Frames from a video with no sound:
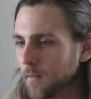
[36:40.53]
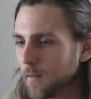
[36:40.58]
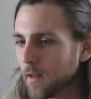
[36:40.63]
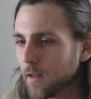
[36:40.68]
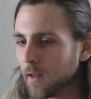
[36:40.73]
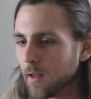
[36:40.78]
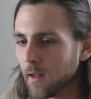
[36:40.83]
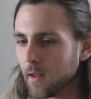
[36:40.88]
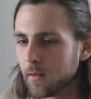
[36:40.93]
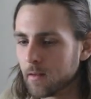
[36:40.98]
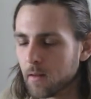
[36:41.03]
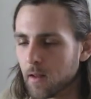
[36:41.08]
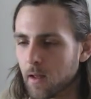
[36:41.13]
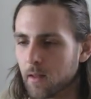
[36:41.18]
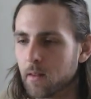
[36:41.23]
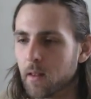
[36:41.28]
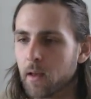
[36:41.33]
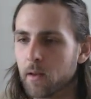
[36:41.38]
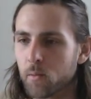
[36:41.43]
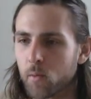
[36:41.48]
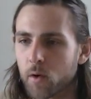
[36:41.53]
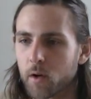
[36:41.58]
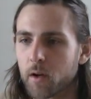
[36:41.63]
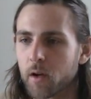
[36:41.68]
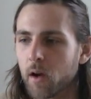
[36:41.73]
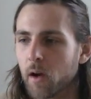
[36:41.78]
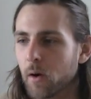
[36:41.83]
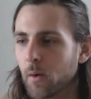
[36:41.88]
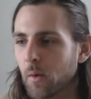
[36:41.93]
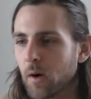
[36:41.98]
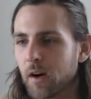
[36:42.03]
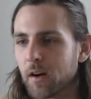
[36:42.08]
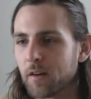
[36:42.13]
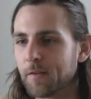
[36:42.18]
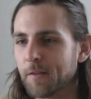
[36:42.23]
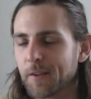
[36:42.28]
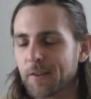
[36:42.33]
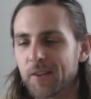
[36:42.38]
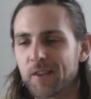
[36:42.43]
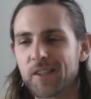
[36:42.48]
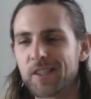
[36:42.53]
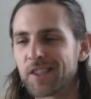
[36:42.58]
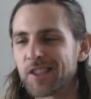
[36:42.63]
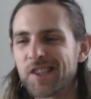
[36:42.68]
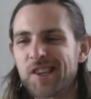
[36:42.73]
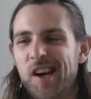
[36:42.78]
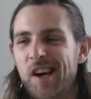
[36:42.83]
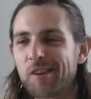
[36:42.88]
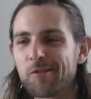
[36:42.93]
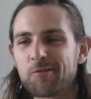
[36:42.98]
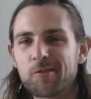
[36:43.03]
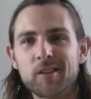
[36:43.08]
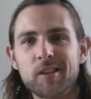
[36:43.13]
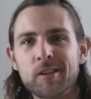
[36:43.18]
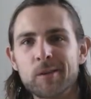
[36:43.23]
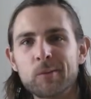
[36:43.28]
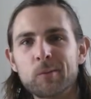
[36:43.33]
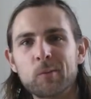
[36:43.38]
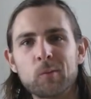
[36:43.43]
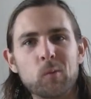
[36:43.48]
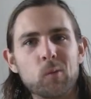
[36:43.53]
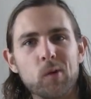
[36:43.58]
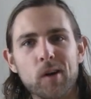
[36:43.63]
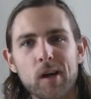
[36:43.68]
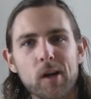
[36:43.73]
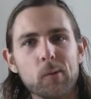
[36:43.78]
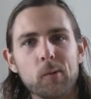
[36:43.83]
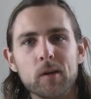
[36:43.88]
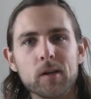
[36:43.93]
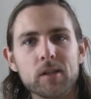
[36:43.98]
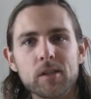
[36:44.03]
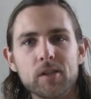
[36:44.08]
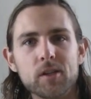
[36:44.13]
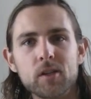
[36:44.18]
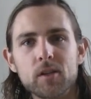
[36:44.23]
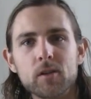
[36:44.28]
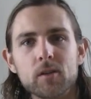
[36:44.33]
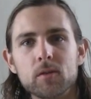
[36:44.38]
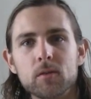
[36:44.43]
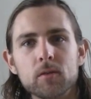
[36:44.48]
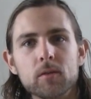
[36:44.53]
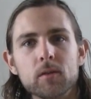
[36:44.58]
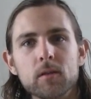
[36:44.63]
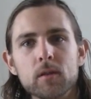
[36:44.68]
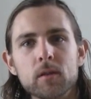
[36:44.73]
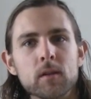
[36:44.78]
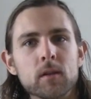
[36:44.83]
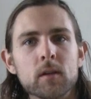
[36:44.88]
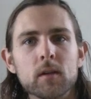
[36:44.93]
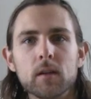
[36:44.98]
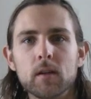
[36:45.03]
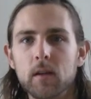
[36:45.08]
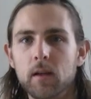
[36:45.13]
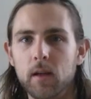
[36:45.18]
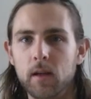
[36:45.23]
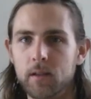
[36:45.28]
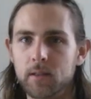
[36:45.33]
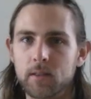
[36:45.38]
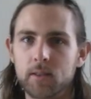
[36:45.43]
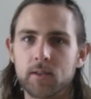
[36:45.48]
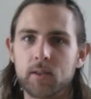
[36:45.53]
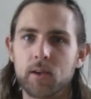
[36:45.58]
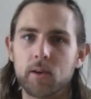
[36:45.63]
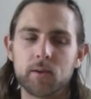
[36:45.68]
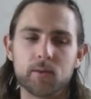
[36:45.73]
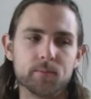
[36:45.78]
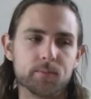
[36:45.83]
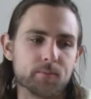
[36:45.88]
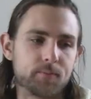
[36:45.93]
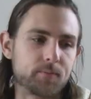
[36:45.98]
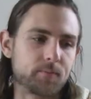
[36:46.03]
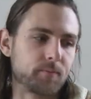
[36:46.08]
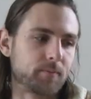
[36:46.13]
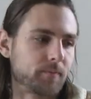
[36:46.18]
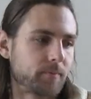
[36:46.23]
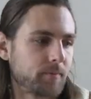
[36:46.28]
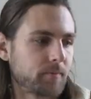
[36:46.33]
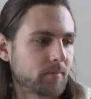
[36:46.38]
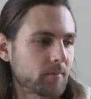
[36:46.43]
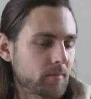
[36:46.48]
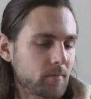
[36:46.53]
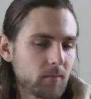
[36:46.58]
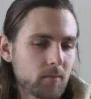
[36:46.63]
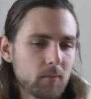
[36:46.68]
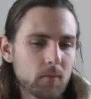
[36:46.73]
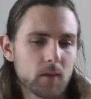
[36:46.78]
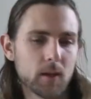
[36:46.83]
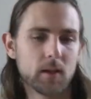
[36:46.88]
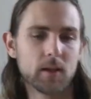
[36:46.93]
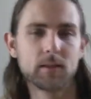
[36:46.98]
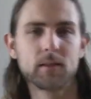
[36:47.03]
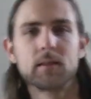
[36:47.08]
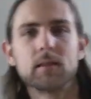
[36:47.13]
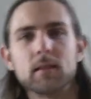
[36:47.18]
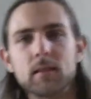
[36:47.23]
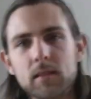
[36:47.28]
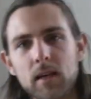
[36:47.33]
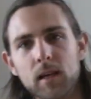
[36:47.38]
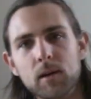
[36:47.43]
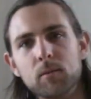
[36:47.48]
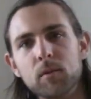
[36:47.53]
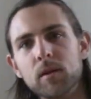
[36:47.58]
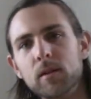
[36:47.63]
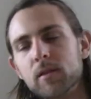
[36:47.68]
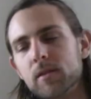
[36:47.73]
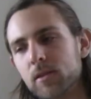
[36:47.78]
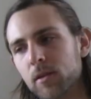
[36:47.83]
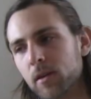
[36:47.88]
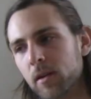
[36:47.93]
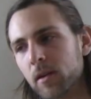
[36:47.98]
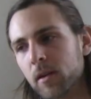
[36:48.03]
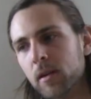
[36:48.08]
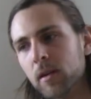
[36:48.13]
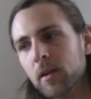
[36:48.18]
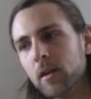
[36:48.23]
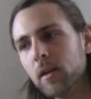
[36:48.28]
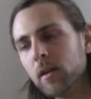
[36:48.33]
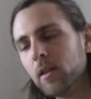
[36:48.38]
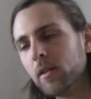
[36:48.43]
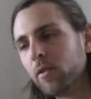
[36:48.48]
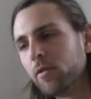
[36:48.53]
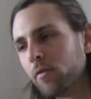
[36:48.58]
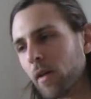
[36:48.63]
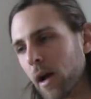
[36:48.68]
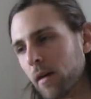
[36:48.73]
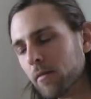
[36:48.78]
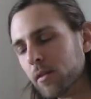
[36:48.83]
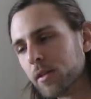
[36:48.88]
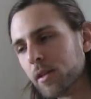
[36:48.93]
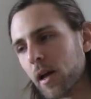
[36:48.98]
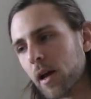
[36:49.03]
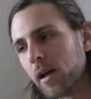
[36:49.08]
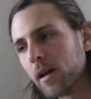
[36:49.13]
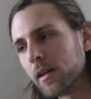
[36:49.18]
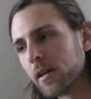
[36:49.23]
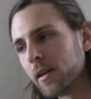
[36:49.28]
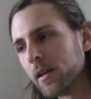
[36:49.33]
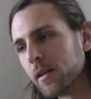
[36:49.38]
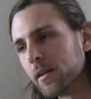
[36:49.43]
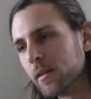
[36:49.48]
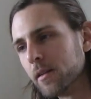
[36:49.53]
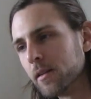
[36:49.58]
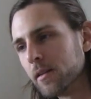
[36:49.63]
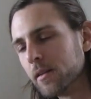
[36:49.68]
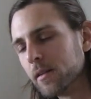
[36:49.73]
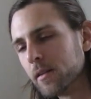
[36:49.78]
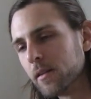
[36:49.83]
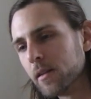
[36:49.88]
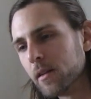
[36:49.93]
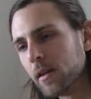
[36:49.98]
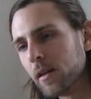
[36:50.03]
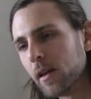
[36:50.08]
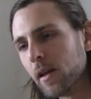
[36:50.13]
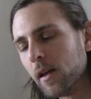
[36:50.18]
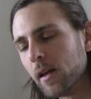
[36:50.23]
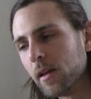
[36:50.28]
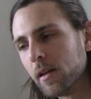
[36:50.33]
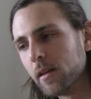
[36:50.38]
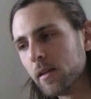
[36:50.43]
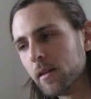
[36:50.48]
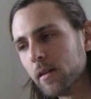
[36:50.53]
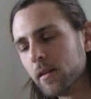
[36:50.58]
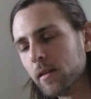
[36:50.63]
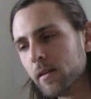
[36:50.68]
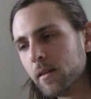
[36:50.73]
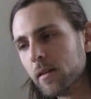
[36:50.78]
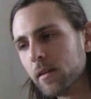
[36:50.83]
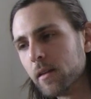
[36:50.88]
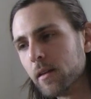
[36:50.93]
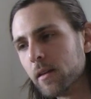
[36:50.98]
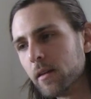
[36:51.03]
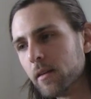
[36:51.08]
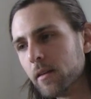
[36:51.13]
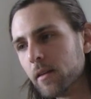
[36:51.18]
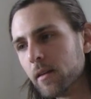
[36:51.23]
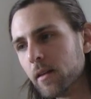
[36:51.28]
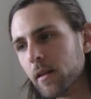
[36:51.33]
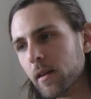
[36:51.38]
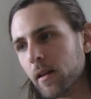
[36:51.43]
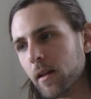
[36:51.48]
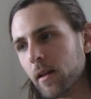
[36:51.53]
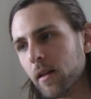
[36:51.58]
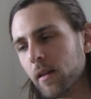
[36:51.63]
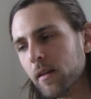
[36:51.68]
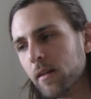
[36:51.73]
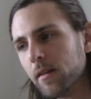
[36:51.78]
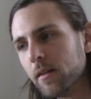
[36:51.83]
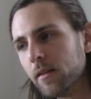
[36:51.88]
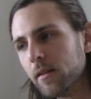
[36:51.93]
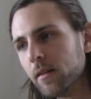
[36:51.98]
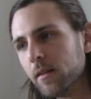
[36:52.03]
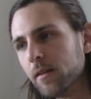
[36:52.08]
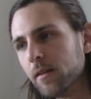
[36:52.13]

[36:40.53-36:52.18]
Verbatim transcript: and and then working on a wire filter, it's not really what I want to do. And so it's the same with sort of Thrival Tech and and and